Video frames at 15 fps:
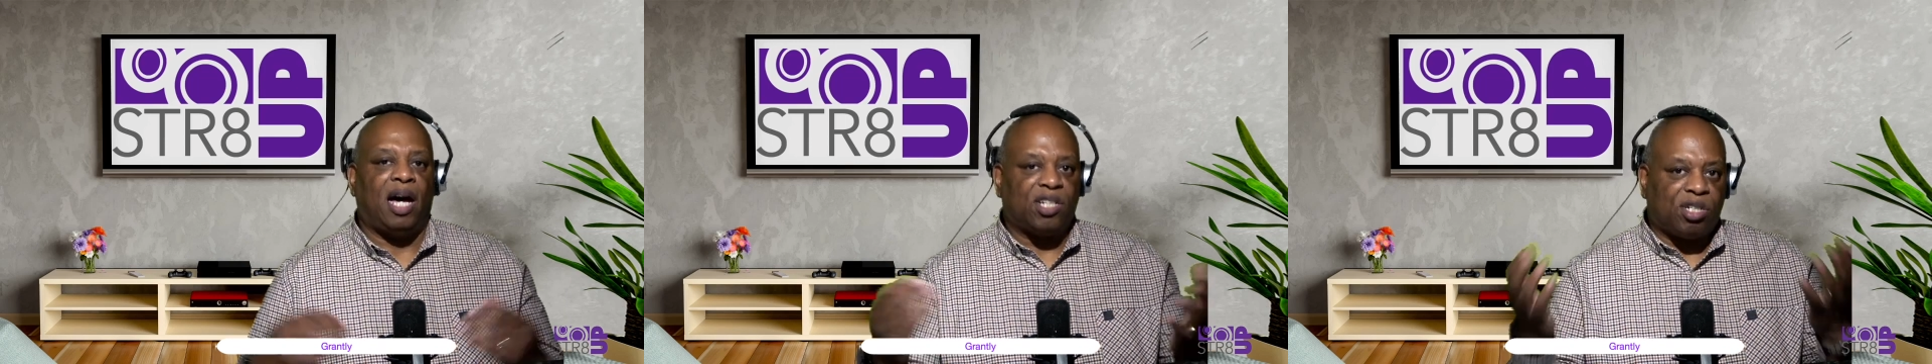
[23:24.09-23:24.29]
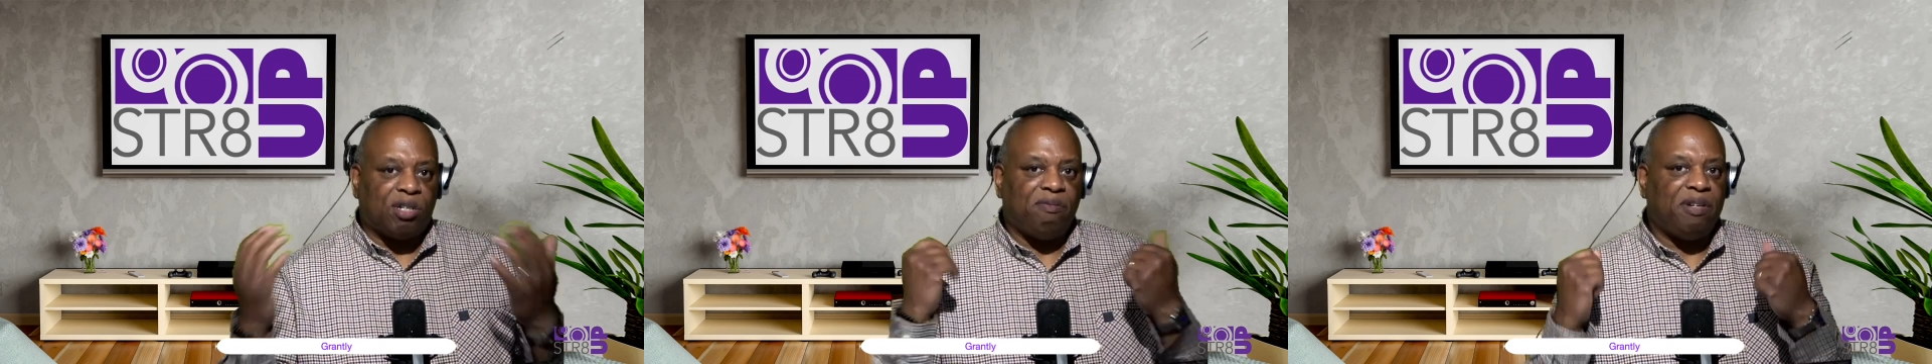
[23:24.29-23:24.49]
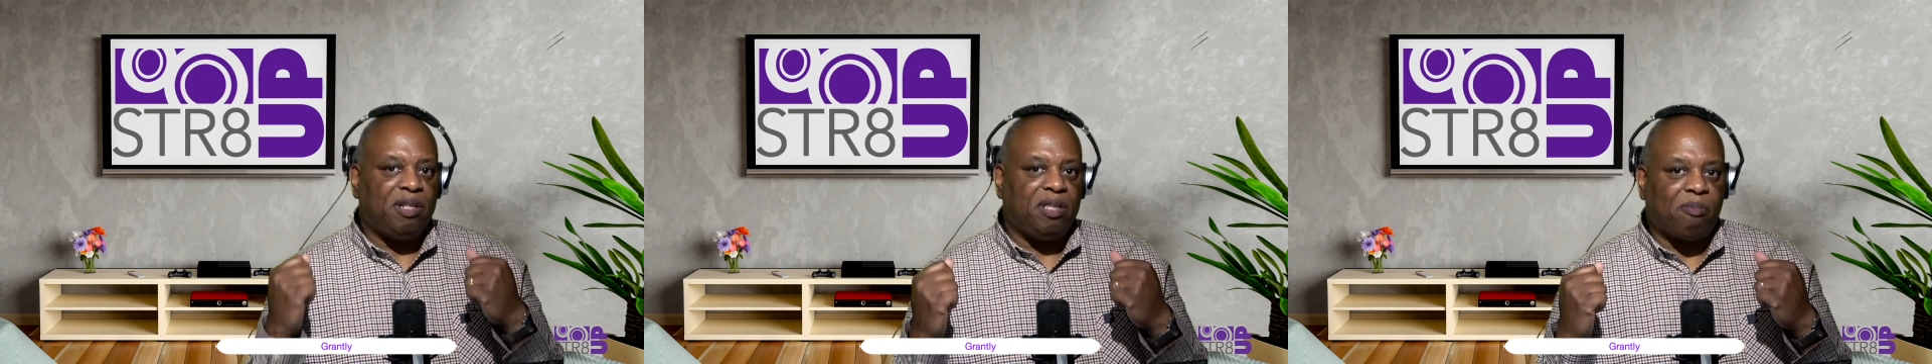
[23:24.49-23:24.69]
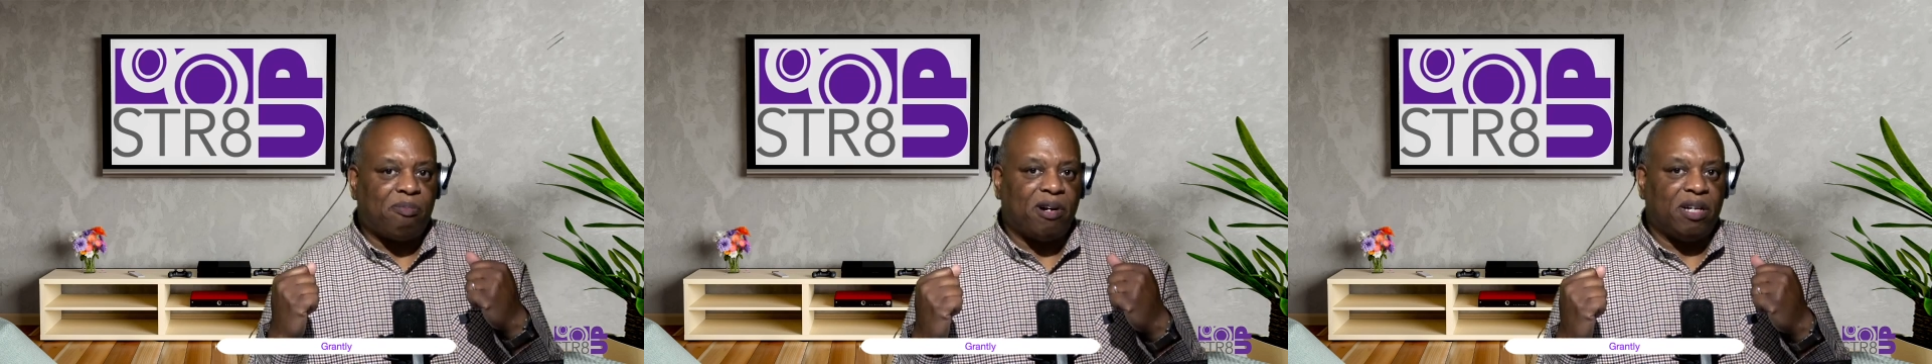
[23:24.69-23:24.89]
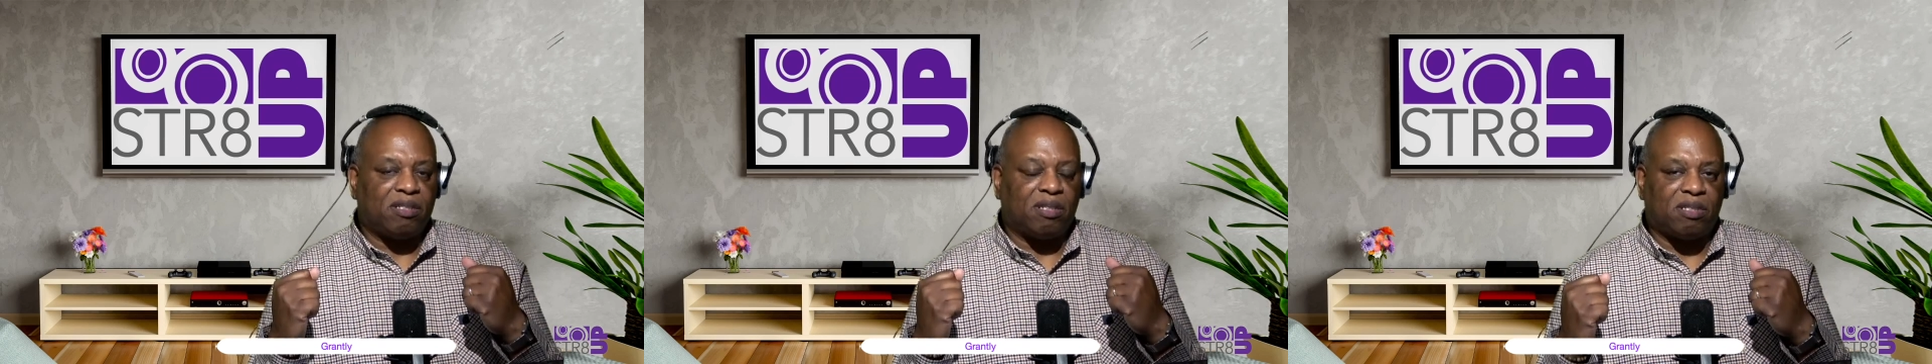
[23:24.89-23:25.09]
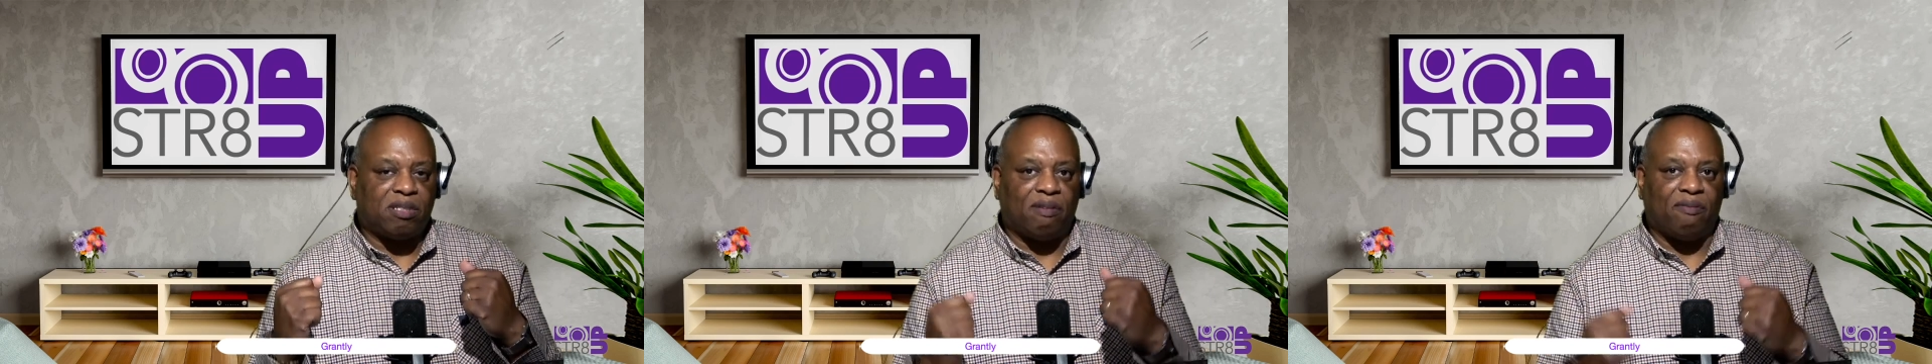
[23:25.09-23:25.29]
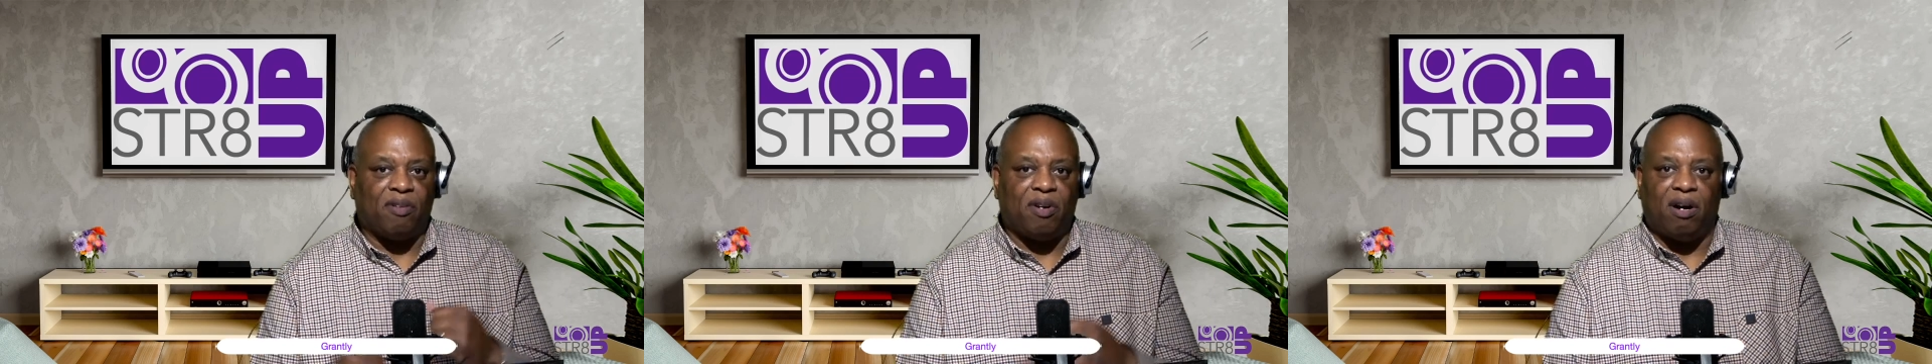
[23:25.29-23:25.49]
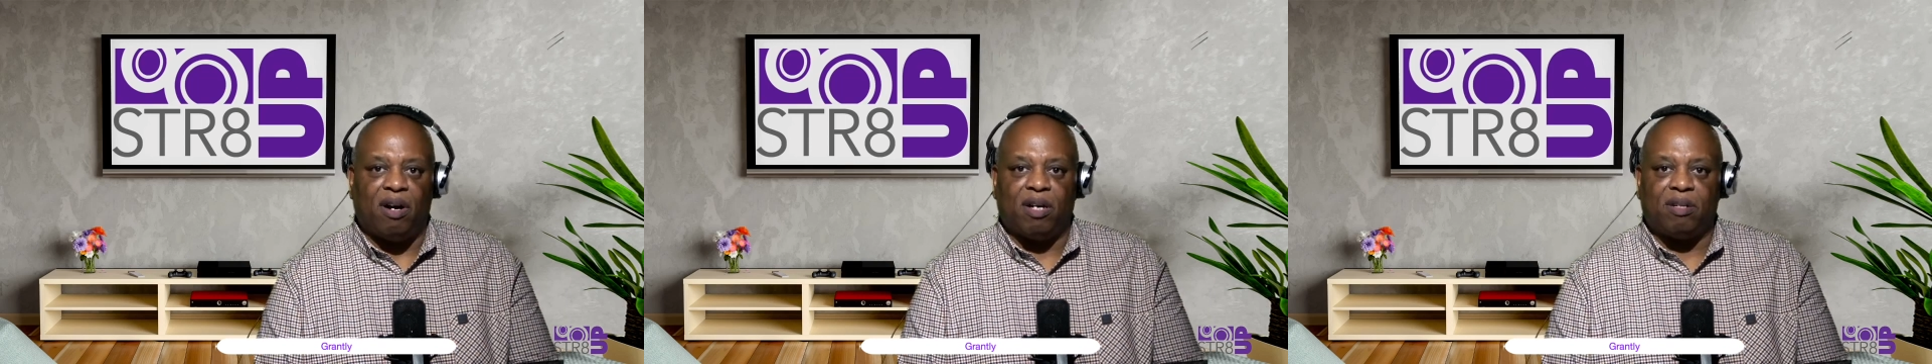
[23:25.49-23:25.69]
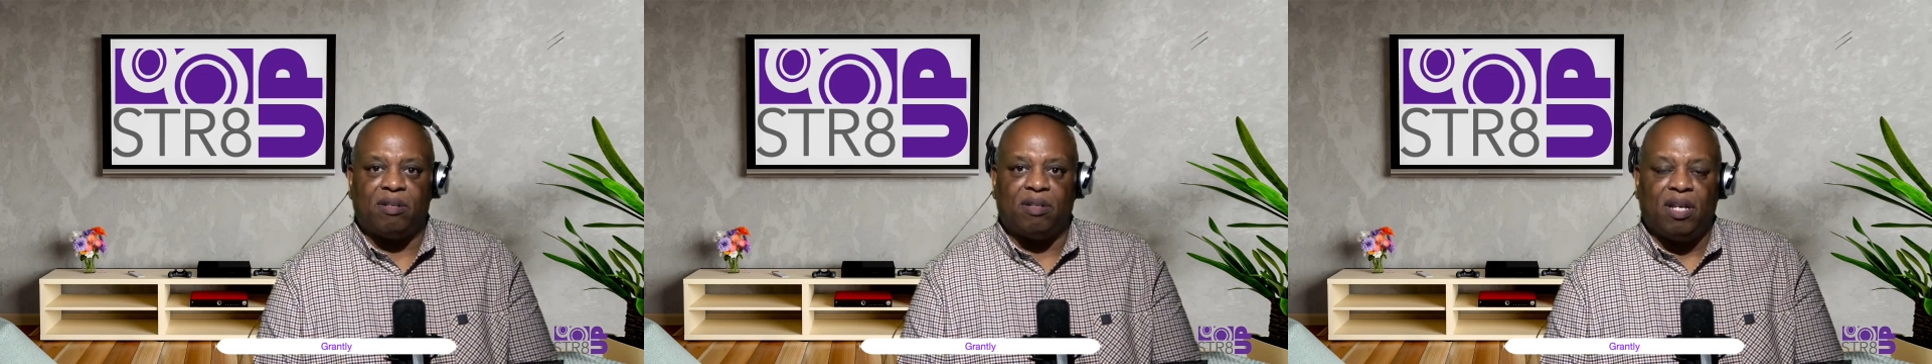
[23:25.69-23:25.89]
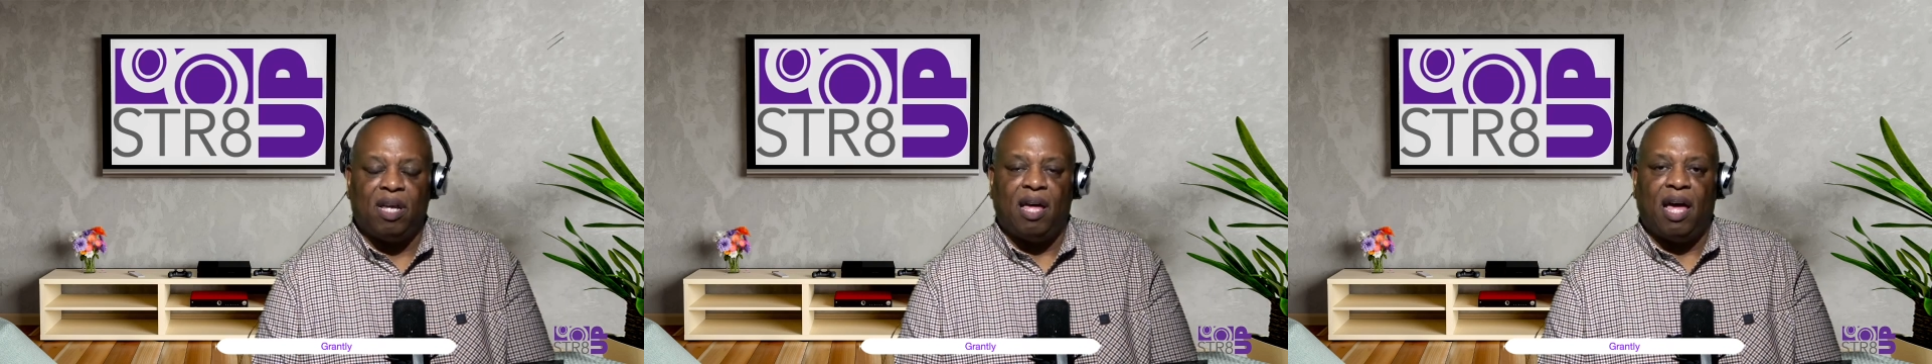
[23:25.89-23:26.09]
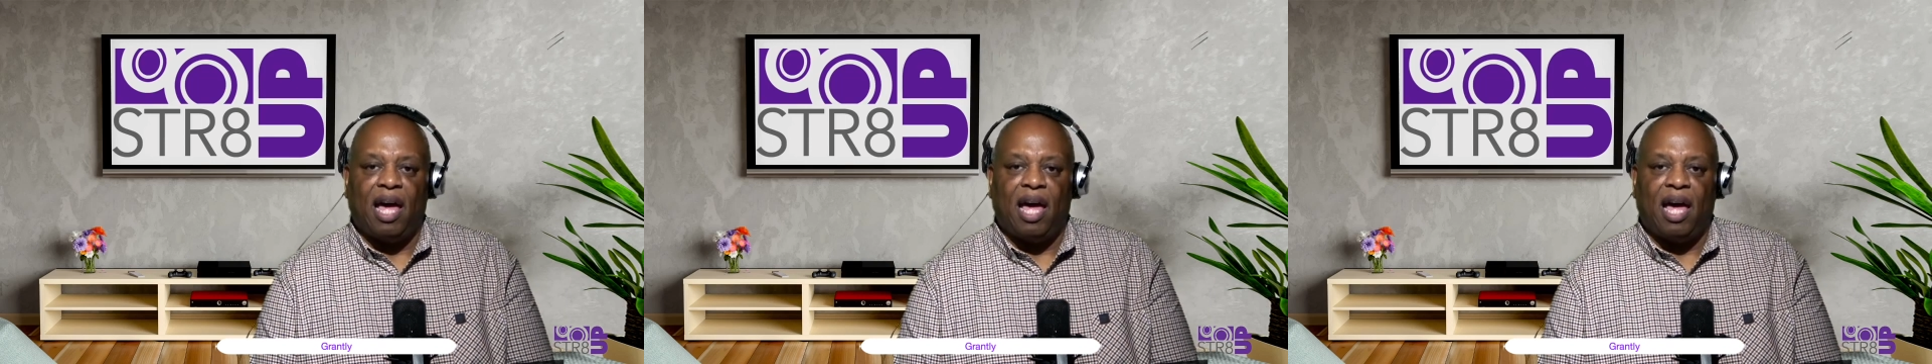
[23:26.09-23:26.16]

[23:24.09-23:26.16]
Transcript: usher in the presence of God.